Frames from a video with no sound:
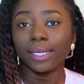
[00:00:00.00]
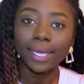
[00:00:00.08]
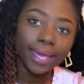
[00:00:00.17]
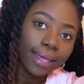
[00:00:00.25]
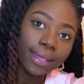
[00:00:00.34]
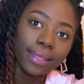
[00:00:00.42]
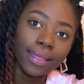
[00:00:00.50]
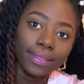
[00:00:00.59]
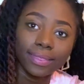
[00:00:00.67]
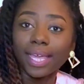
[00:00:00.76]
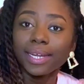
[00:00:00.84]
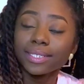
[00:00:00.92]
yeah,
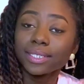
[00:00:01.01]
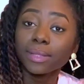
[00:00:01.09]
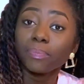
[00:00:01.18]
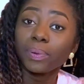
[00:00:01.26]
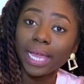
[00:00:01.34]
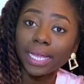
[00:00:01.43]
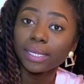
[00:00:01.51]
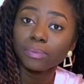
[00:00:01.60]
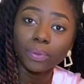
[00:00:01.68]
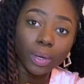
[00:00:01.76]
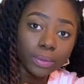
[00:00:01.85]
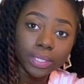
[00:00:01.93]
that is the planning
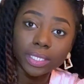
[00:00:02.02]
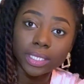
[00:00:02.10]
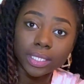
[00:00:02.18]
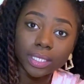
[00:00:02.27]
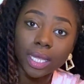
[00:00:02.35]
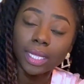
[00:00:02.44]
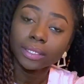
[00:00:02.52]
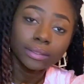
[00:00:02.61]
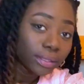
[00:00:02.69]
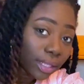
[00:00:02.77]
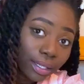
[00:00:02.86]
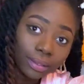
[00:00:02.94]
process
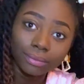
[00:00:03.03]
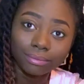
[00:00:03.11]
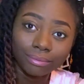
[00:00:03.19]
done.